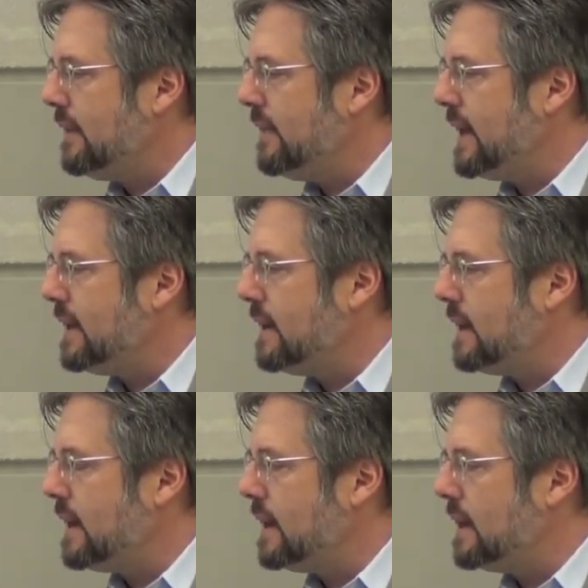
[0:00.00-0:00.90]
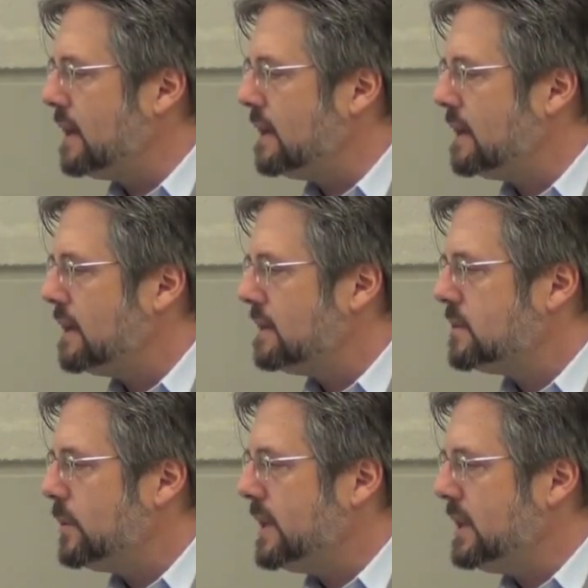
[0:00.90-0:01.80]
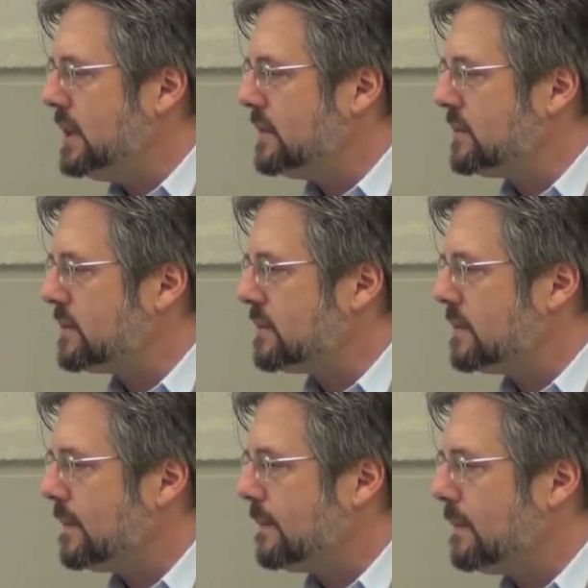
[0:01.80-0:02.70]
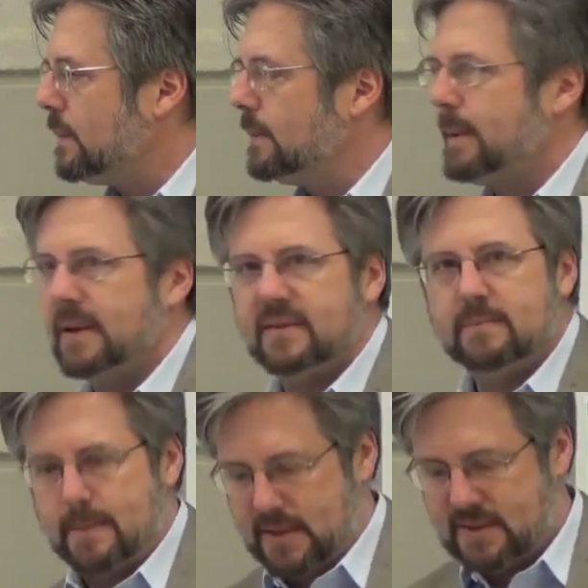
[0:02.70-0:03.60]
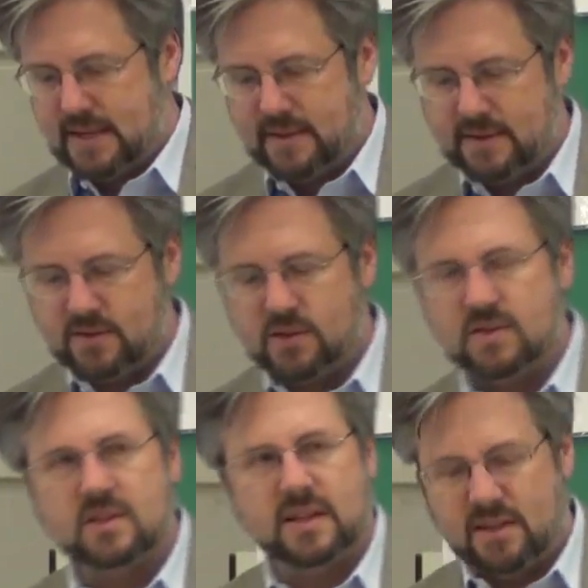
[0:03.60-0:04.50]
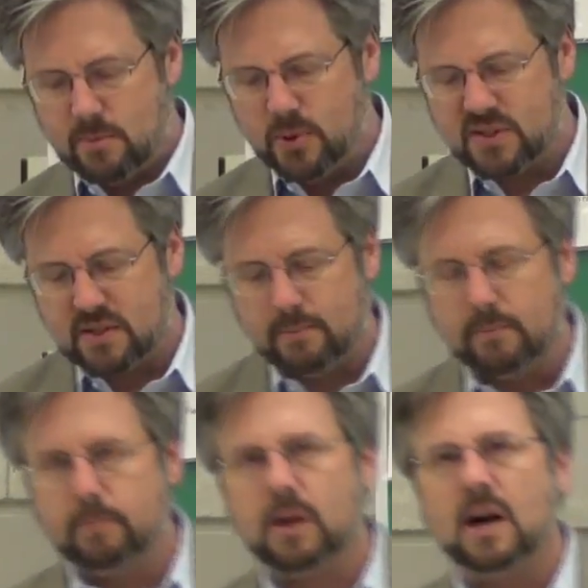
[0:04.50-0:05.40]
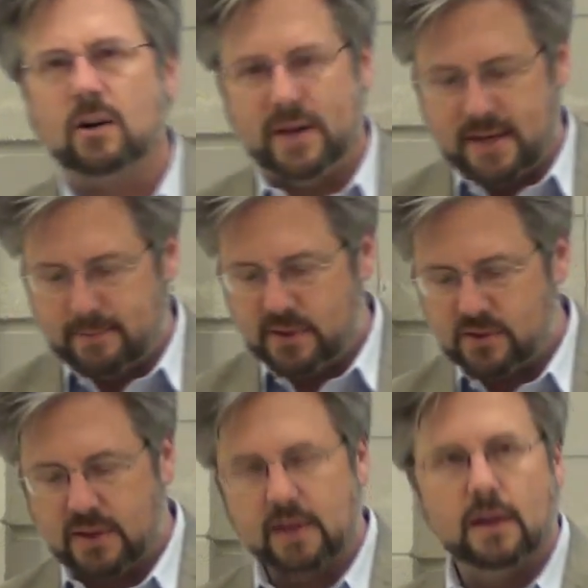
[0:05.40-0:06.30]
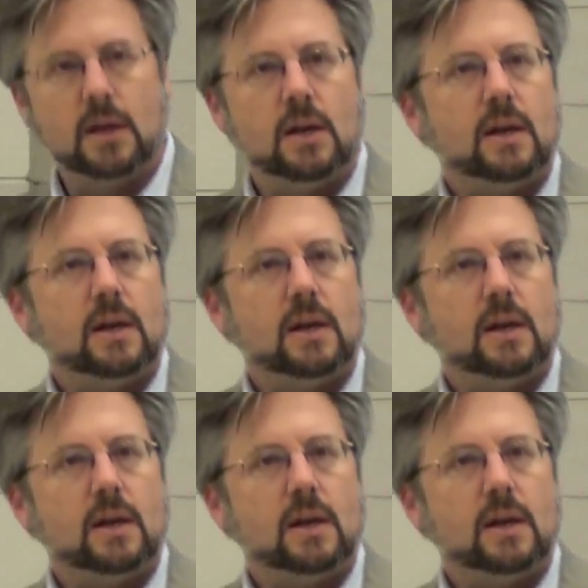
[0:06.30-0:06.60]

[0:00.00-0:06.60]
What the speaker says: And then, do we need this? Well, maybe I'll say this, just to put some concrete numbers on it.